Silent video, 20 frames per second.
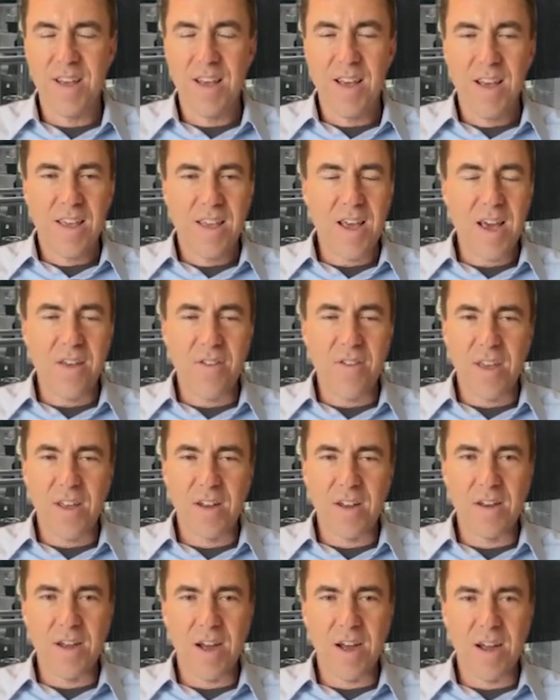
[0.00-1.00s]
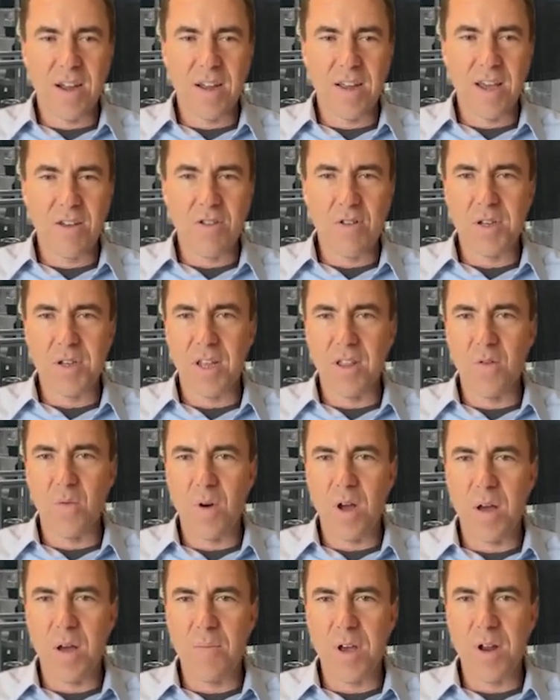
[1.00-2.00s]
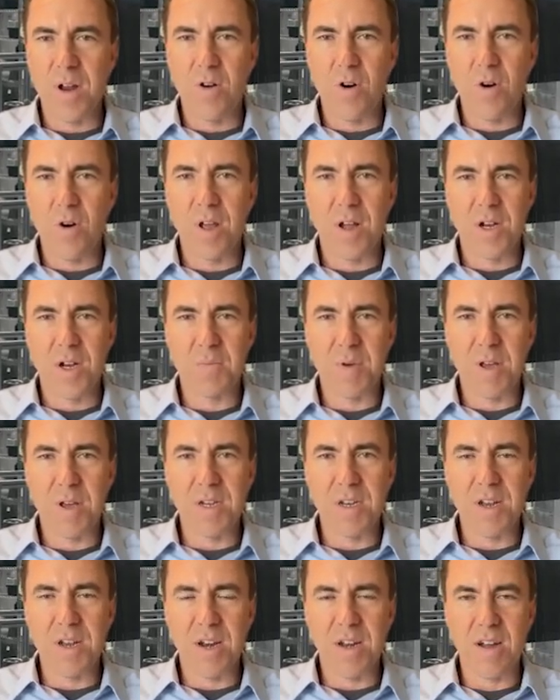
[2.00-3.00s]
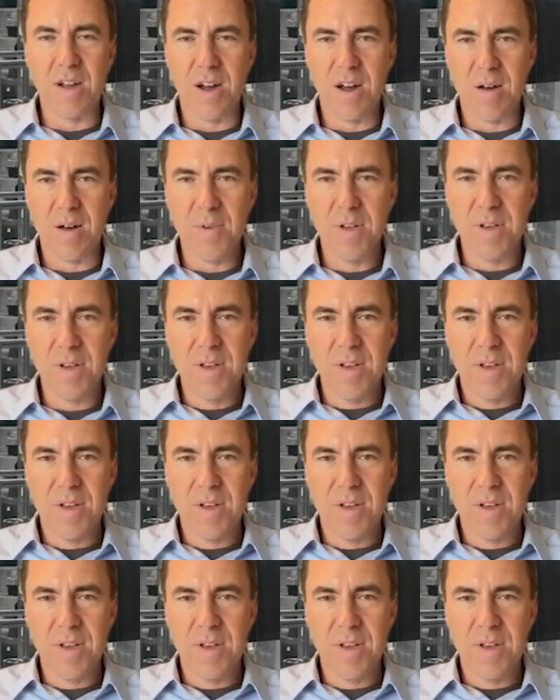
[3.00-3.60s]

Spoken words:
Yeah, they can catch us on the web at orbionspace.com.